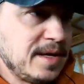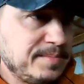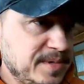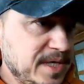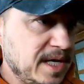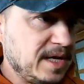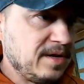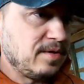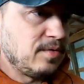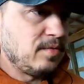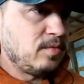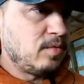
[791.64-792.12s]
an
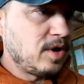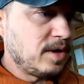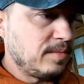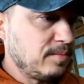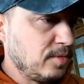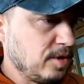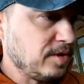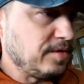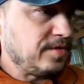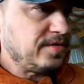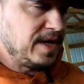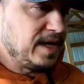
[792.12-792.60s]
update on one
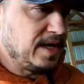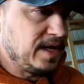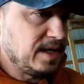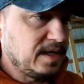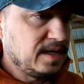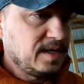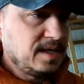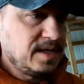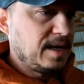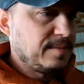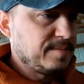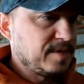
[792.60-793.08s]
more
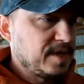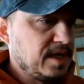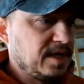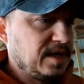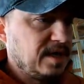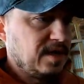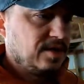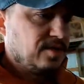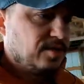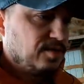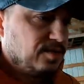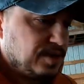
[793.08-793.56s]
thing, and I'm going
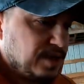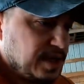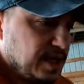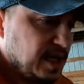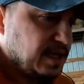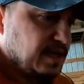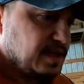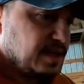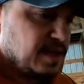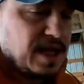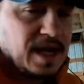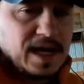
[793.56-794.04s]
to go
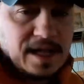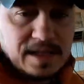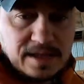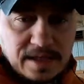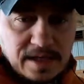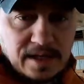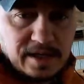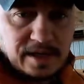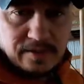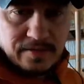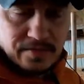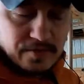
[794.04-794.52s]
get that
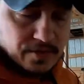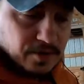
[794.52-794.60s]
thing